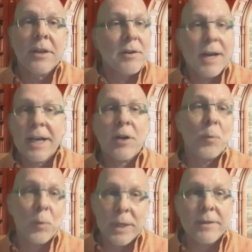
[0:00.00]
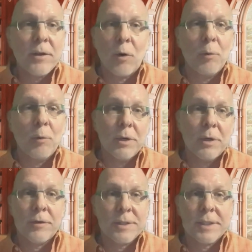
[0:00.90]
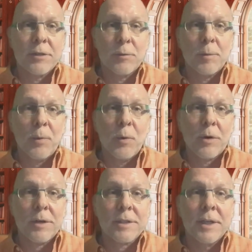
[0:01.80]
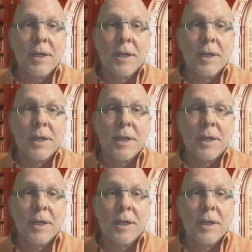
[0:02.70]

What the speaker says: they're not going to read the whole book for a single report.